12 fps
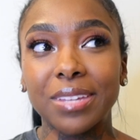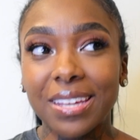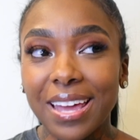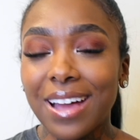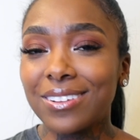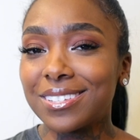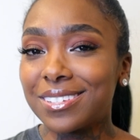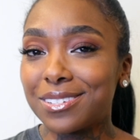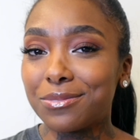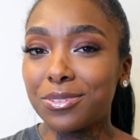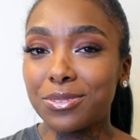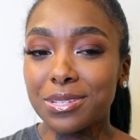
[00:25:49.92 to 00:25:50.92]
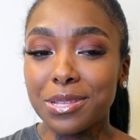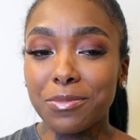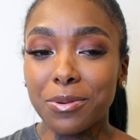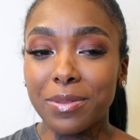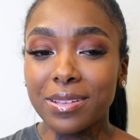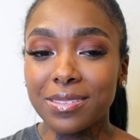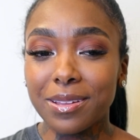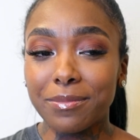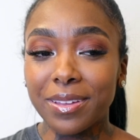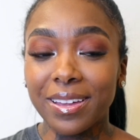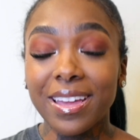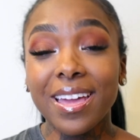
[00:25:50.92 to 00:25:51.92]
how is it gonna feel to sleep on my
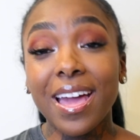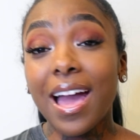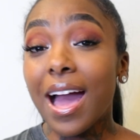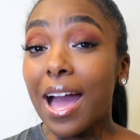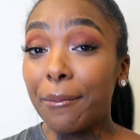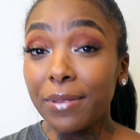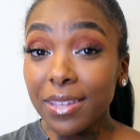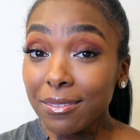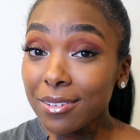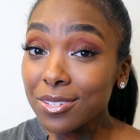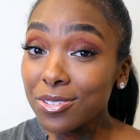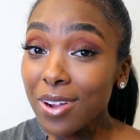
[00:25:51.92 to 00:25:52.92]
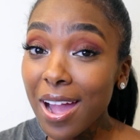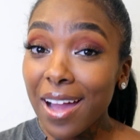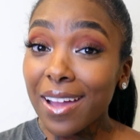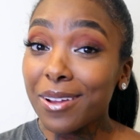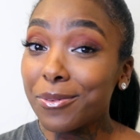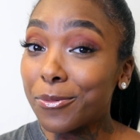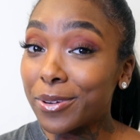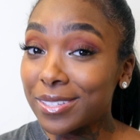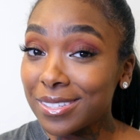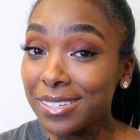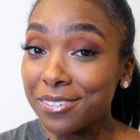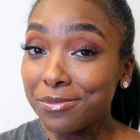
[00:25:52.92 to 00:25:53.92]
stomach? I'm gonna give it a try
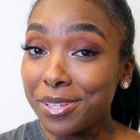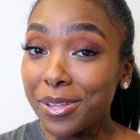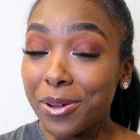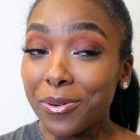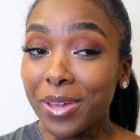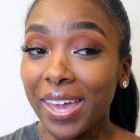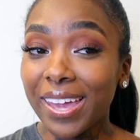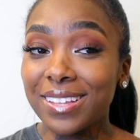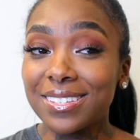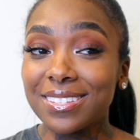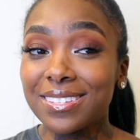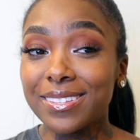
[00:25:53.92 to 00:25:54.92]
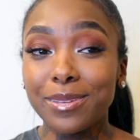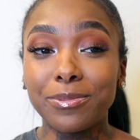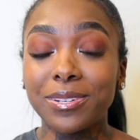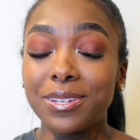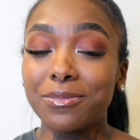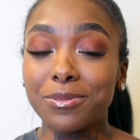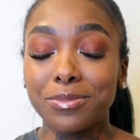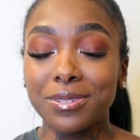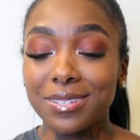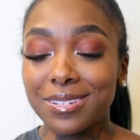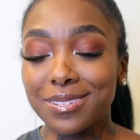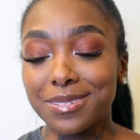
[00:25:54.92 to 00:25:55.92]
once he gives me the okay to sleep in different
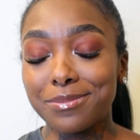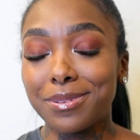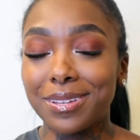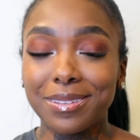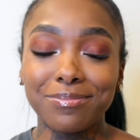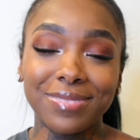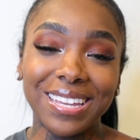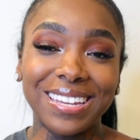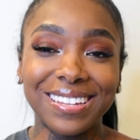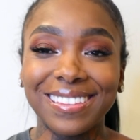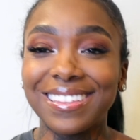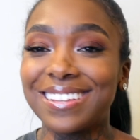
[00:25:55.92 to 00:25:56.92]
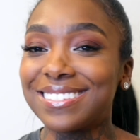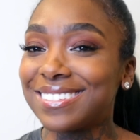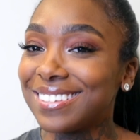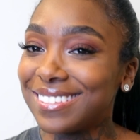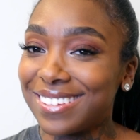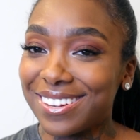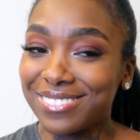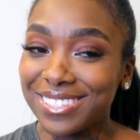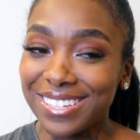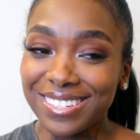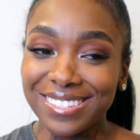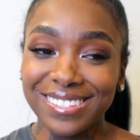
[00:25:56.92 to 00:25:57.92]
positions. But yeah, that's another
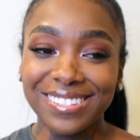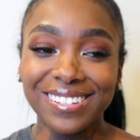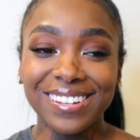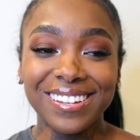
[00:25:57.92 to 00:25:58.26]
conversation.